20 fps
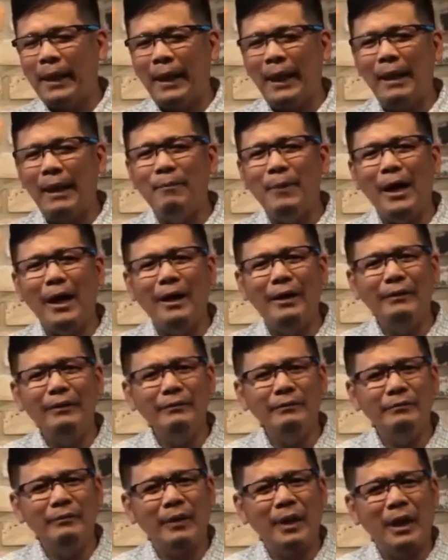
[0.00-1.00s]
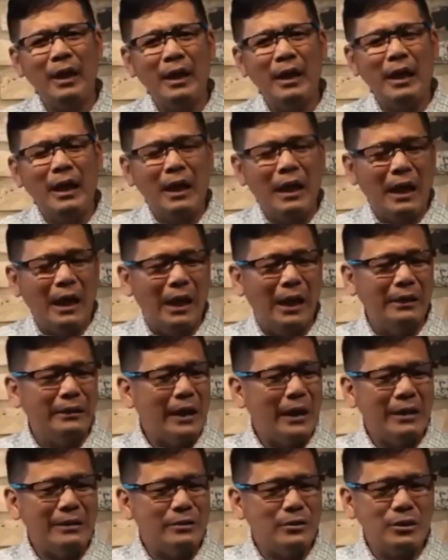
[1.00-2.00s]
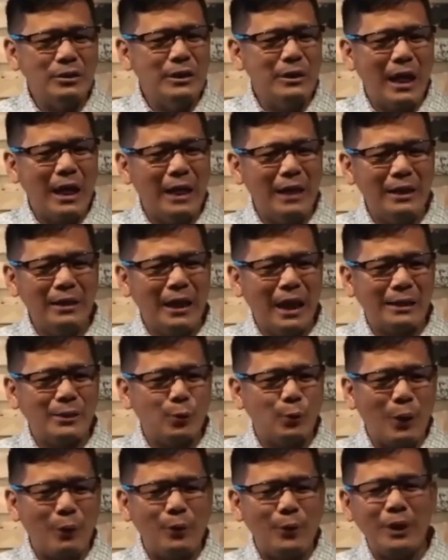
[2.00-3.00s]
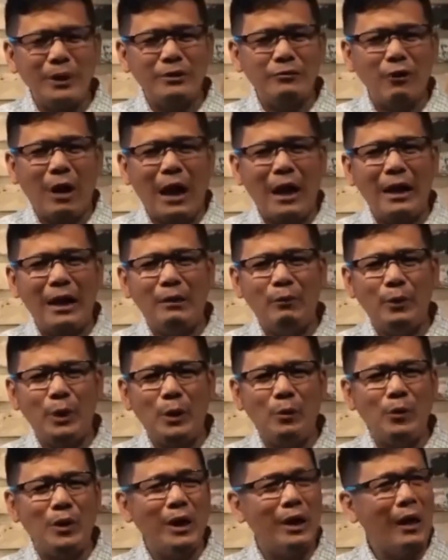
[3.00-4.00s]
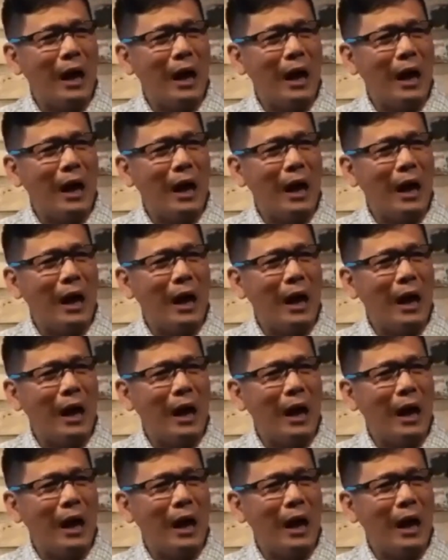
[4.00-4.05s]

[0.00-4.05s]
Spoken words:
Amen. And today, that's what we're trying, we're